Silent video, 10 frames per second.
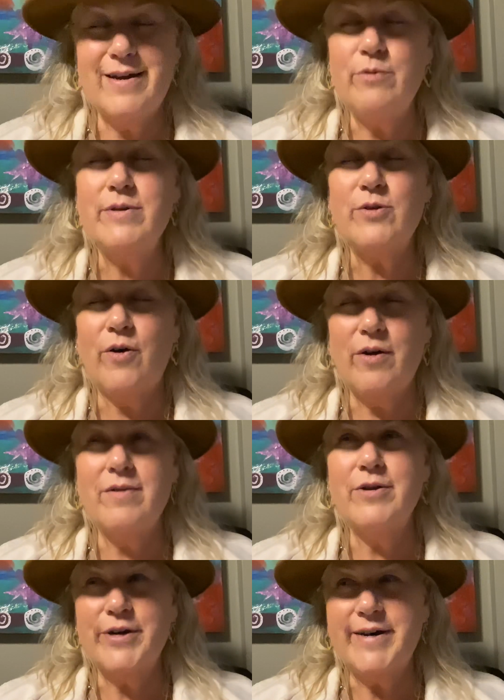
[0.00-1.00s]
It was
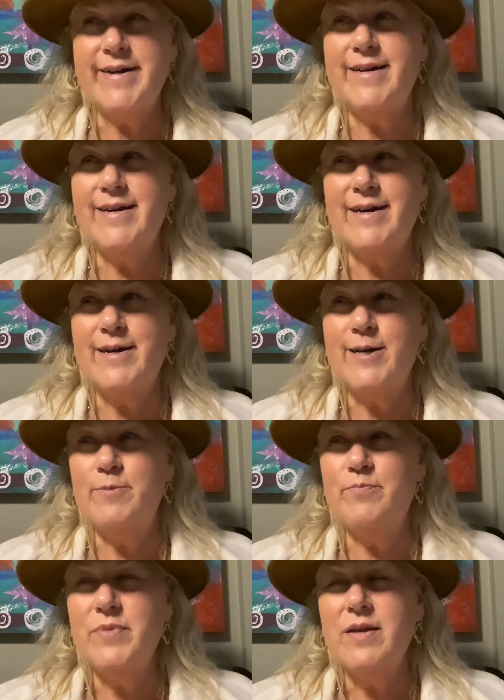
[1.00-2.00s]
all good.
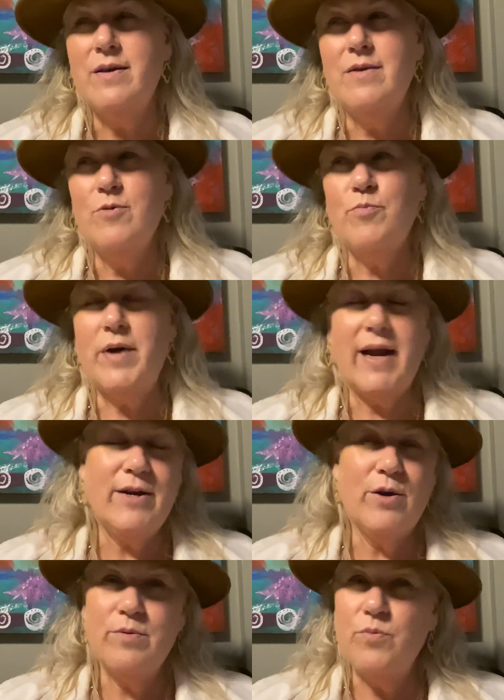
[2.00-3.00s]
Um, but I
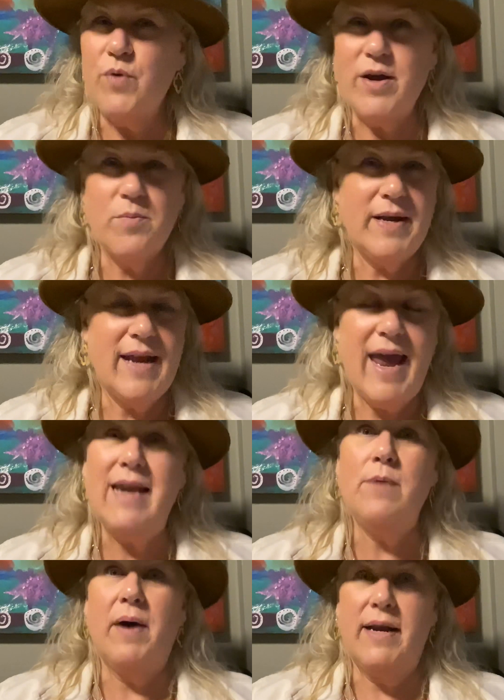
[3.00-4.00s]
don't recommend
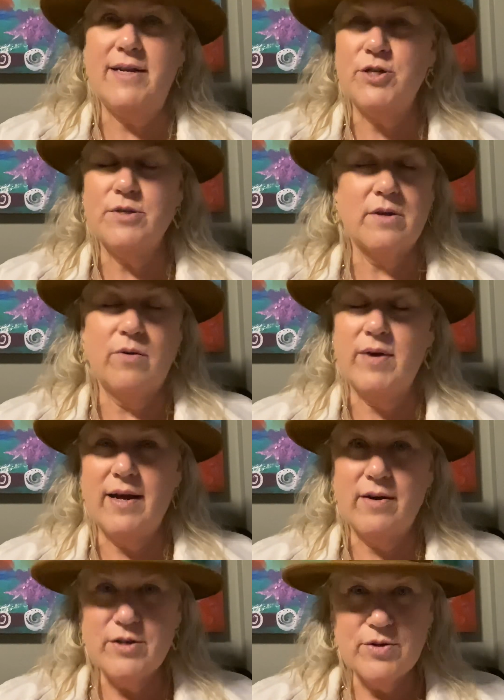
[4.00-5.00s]
anybody just going
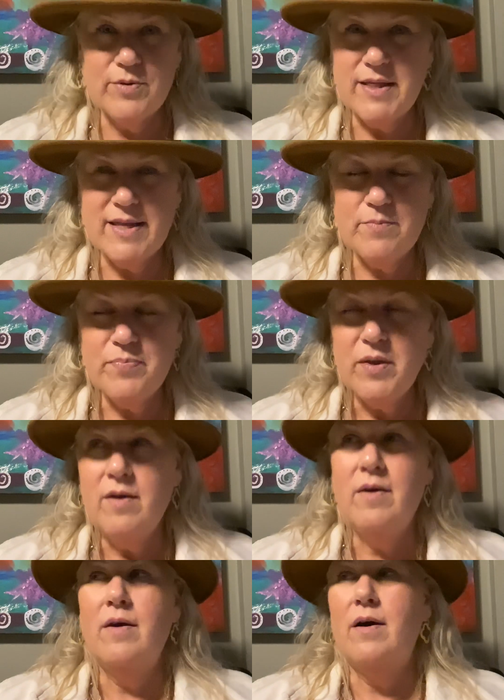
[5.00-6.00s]
out and doing them.
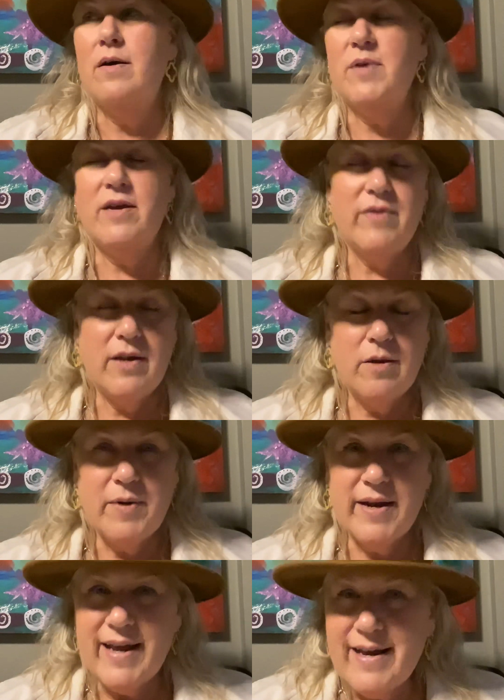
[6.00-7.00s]
Um, if
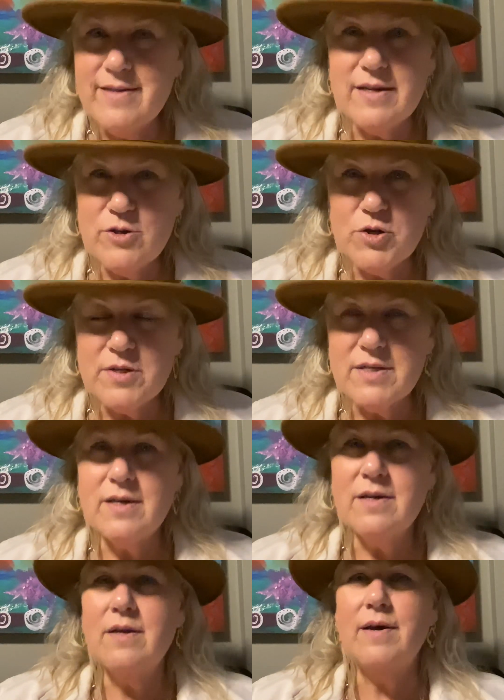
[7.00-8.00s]
anybody is
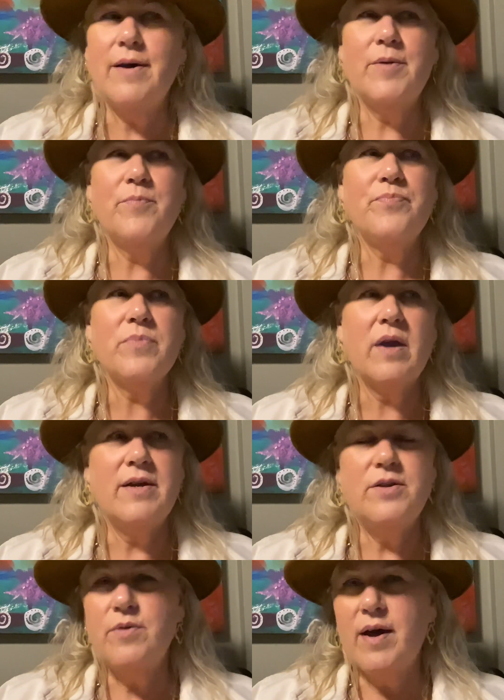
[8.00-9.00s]
interested, um, I
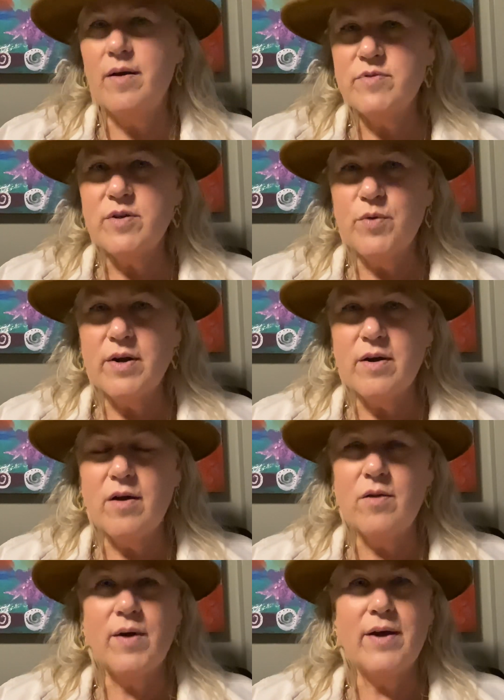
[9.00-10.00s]
do have someone in
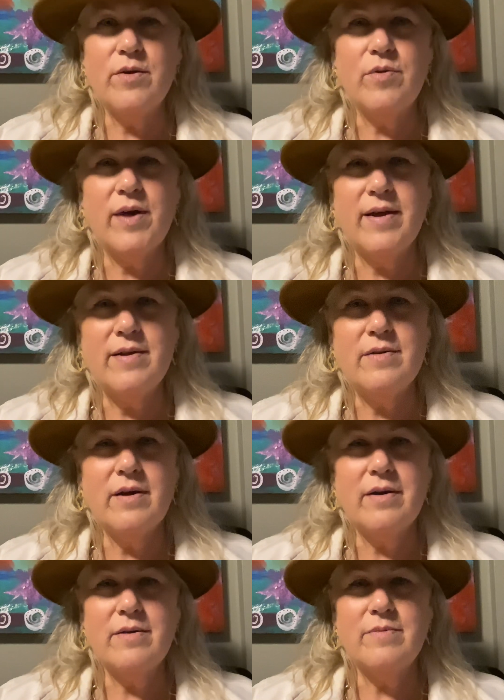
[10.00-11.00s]
Colorado that
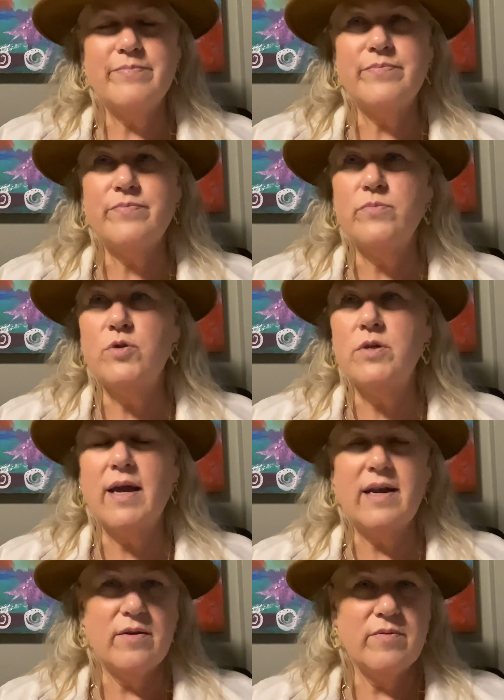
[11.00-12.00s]
um,
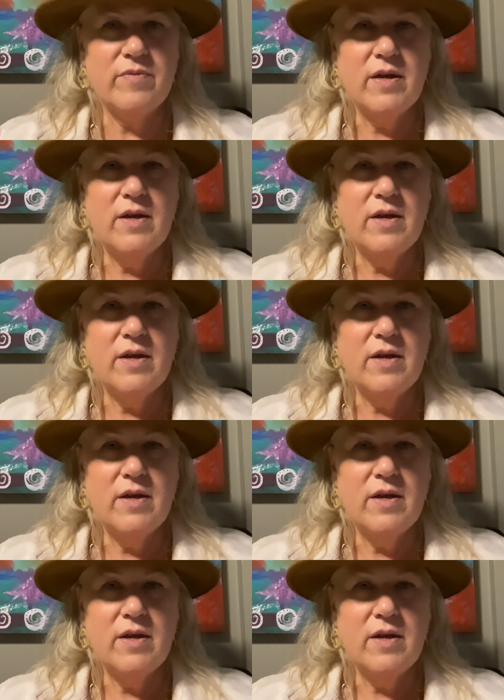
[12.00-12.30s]
kind of